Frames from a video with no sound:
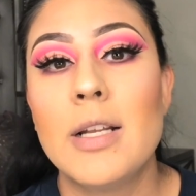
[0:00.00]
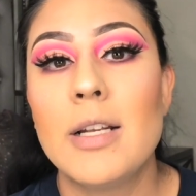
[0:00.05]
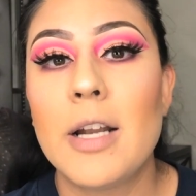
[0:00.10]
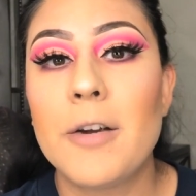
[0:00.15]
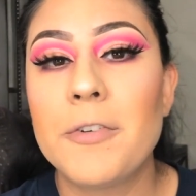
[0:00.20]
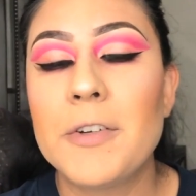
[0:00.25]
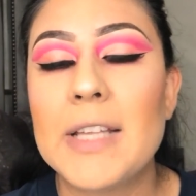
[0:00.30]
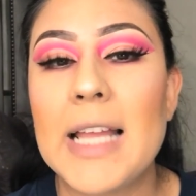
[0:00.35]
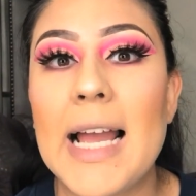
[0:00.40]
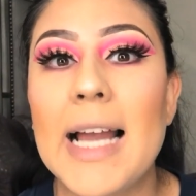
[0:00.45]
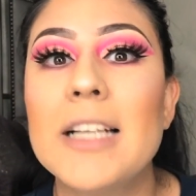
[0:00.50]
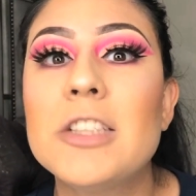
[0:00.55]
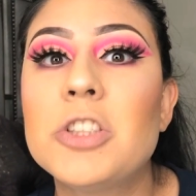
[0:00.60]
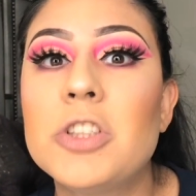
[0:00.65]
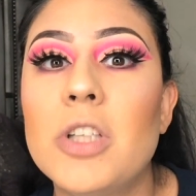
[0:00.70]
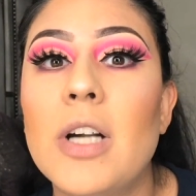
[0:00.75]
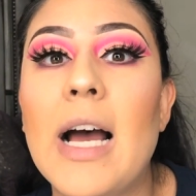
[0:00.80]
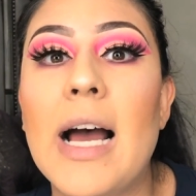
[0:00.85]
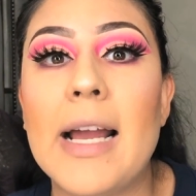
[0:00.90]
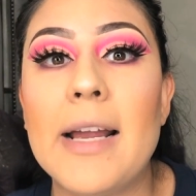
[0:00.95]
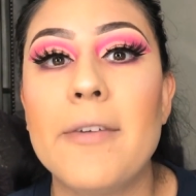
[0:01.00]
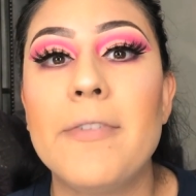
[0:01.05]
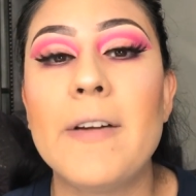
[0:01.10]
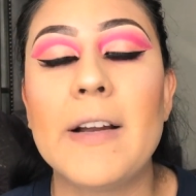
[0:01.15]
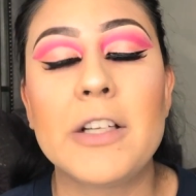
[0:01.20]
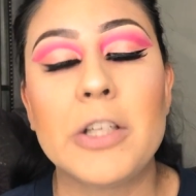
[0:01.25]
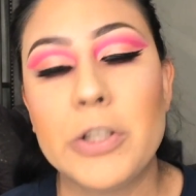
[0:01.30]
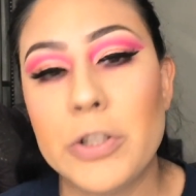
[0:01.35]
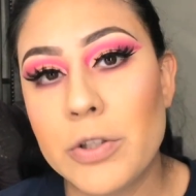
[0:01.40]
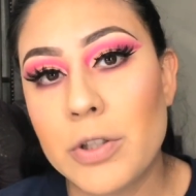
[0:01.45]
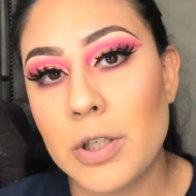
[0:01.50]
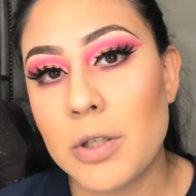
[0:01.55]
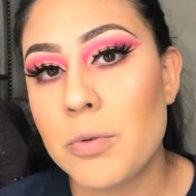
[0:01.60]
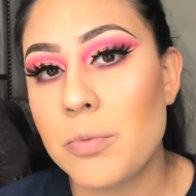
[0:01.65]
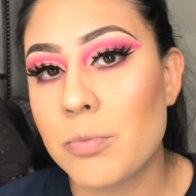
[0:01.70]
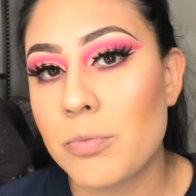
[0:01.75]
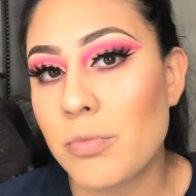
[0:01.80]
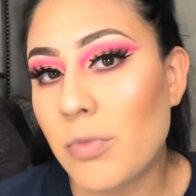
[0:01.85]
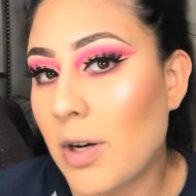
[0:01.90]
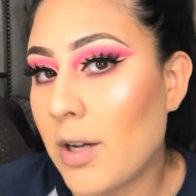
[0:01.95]
Now for that extra eye effect, you
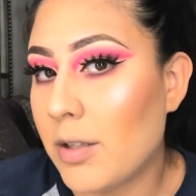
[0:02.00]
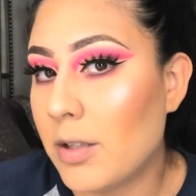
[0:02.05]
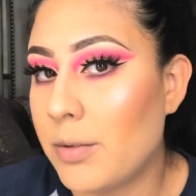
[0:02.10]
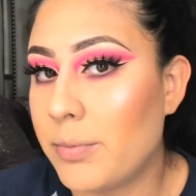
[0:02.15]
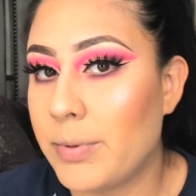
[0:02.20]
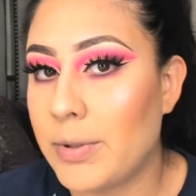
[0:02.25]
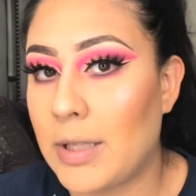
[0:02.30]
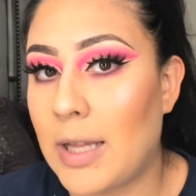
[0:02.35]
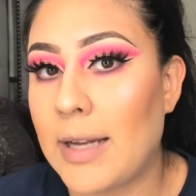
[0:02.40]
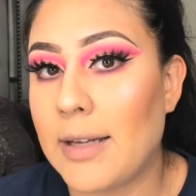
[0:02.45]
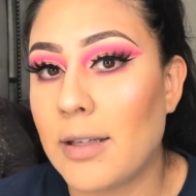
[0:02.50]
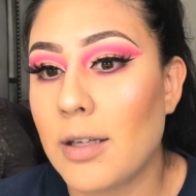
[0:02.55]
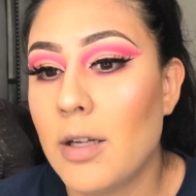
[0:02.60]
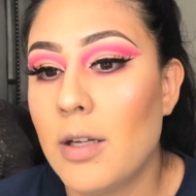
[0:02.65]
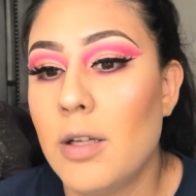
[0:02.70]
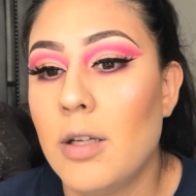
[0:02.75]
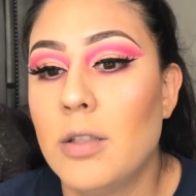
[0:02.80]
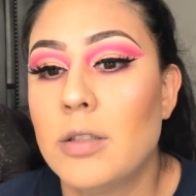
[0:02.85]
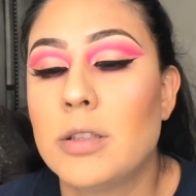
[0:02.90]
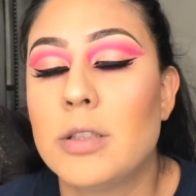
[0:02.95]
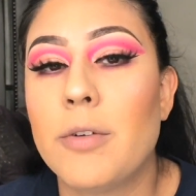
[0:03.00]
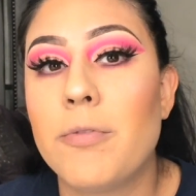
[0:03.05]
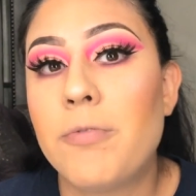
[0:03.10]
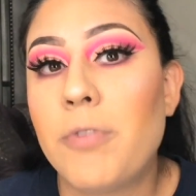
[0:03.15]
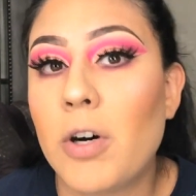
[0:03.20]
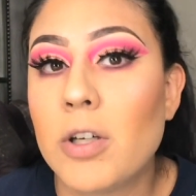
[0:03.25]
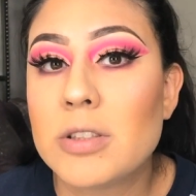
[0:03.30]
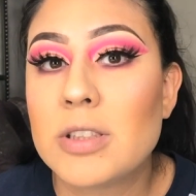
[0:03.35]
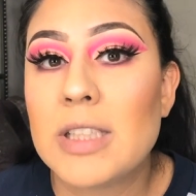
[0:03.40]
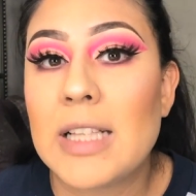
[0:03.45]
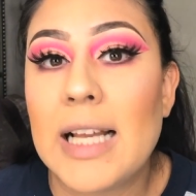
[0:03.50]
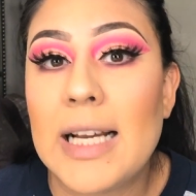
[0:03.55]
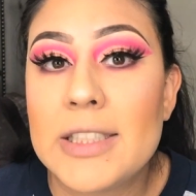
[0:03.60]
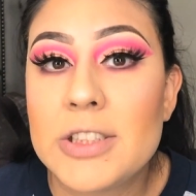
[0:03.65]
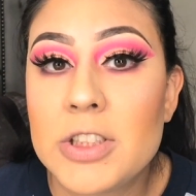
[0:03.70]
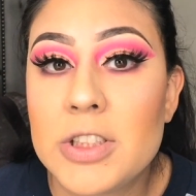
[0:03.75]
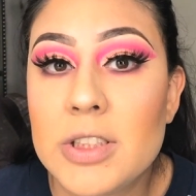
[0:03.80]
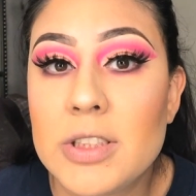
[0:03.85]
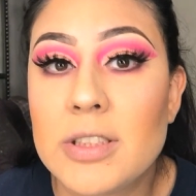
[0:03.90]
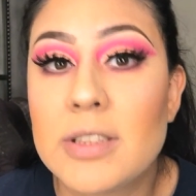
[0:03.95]
can weather with like some false
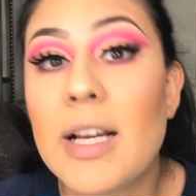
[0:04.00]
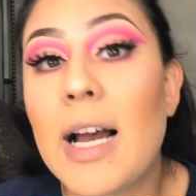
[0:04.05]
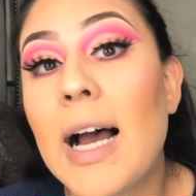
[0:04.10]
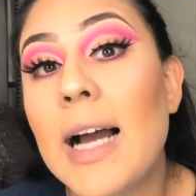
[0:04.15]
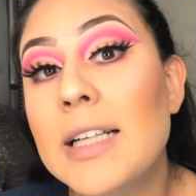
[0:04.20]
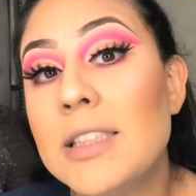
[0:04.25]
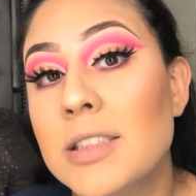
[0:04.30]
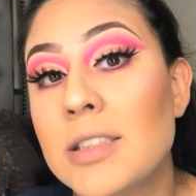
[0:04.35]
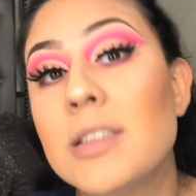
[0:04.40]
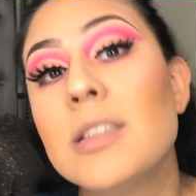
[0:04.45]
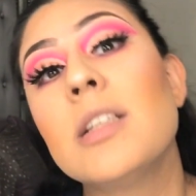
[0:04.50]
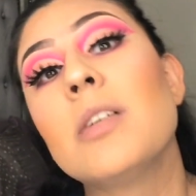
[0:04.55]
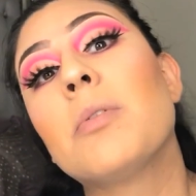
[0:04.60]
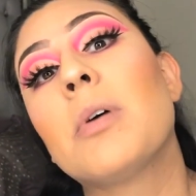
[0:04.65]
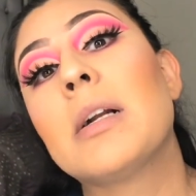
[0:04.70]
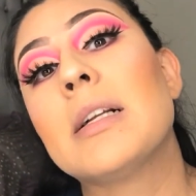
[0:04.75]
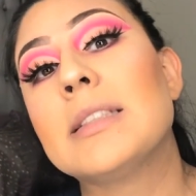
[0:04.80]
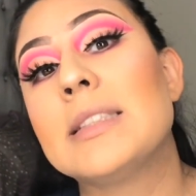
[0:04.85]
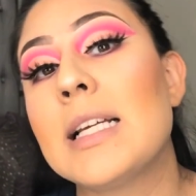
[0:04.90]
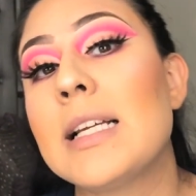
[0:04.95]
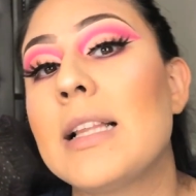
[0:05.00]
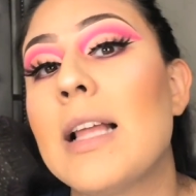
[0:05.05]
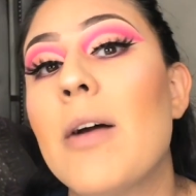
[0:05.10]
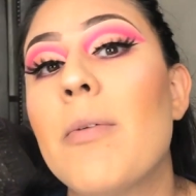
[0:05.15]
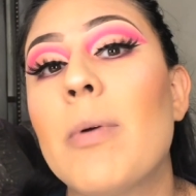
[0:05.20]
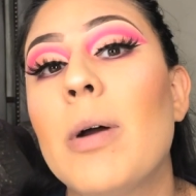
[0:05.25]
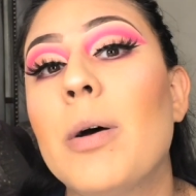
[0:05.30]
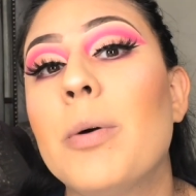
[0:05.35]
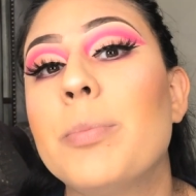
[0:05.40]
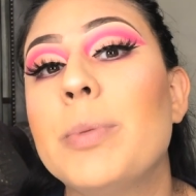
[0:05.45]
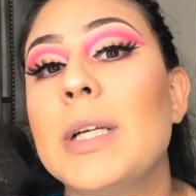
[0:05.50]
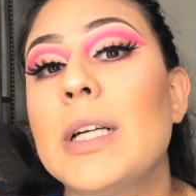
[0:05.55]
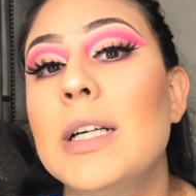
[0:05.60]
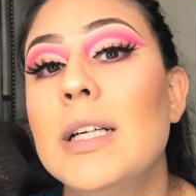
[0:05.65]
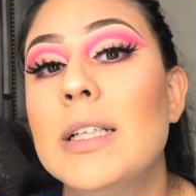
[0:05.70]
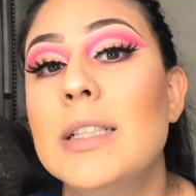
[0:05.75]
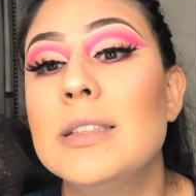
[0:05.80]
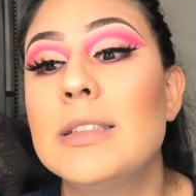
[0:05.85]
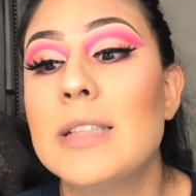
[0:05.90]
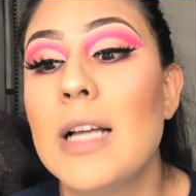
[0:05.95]
lashes. I just didn't want to take that route
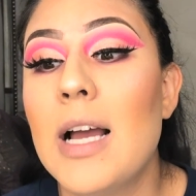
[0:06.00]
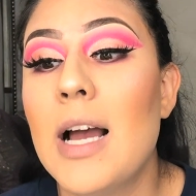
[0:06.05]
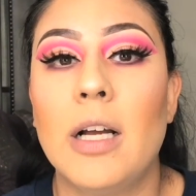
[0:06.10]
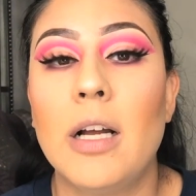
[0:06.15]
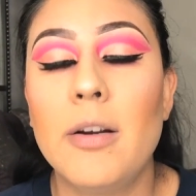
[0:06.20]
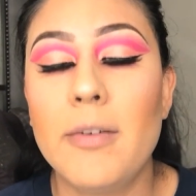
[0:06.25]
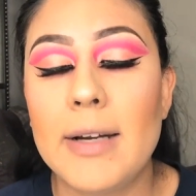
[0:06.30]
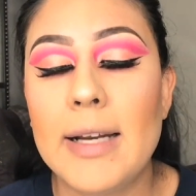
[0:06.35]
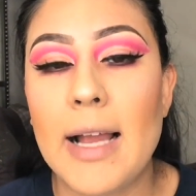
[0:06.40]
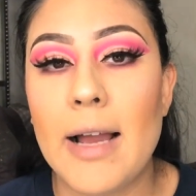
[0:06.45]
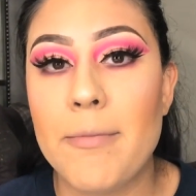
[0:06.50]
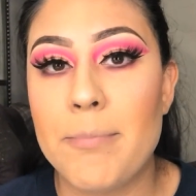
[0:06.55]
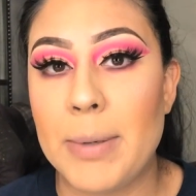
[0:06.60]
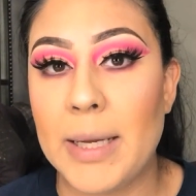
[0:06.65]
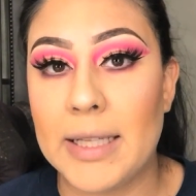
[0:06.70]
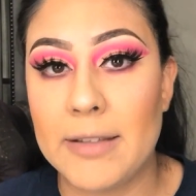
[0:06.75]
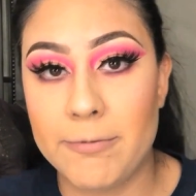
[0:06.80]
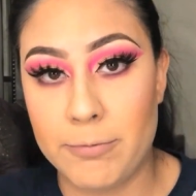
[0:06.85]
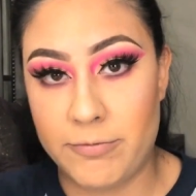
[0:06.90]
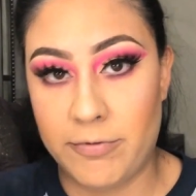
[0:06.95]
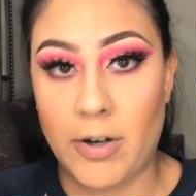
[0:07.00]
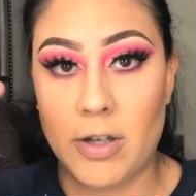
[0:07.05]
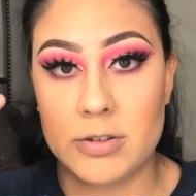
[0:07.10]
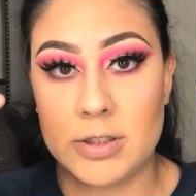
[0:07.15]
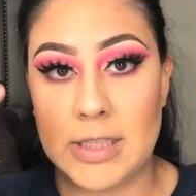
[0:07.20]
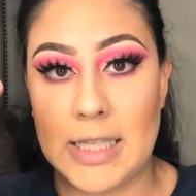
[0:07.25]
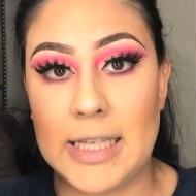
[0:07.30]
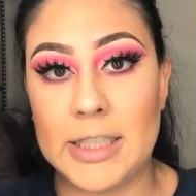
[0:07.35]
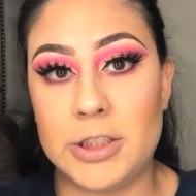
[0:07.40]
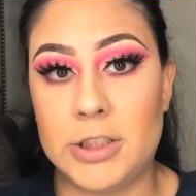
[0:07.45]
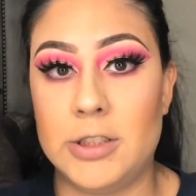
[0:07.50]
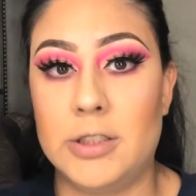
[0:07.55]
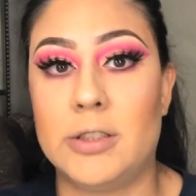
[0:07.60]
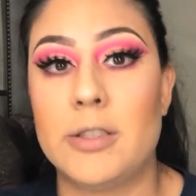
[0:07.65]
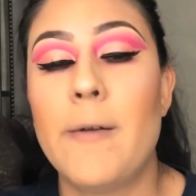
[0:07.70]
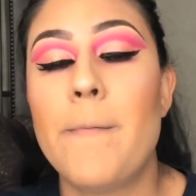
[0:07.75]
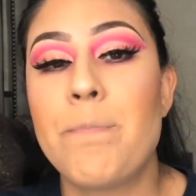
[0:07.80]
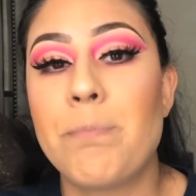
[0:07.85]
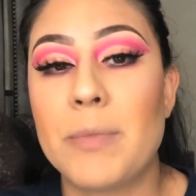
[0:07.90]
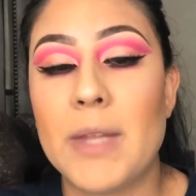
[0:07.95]
because I already have big false
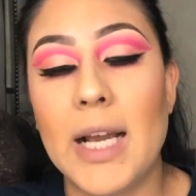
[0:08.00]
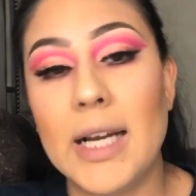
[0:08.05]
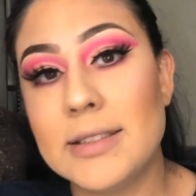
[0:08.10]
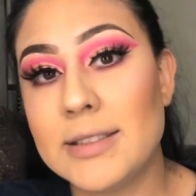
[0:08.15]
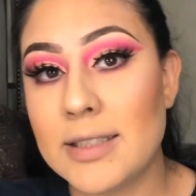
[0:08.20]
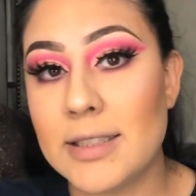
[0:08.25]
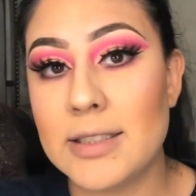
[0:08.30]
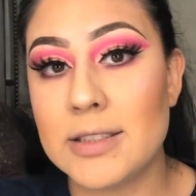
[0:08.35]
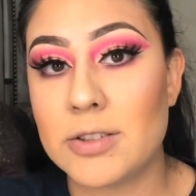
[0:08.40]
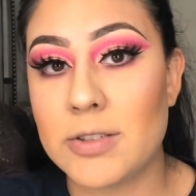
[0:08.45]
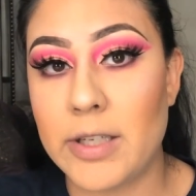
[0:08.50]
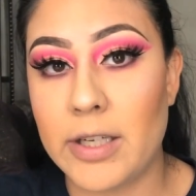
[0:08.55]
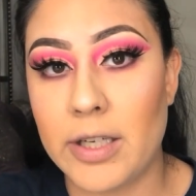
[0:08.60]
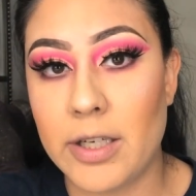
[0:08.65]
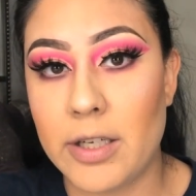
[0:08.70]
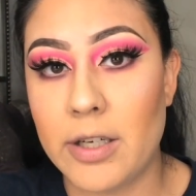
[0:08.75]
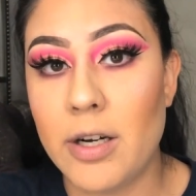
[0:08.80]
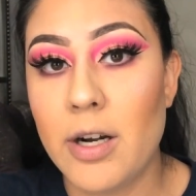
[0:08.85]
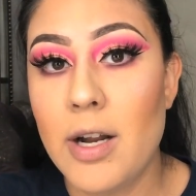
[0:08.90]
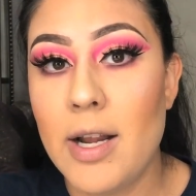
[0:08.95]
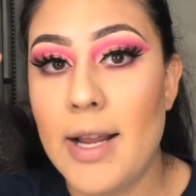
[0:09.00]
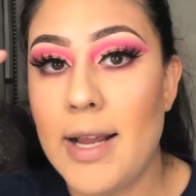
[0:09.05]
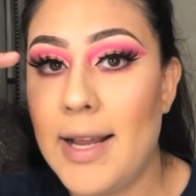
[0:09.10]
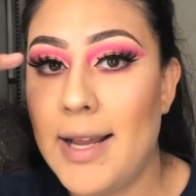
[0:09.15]
lashes as it is right here.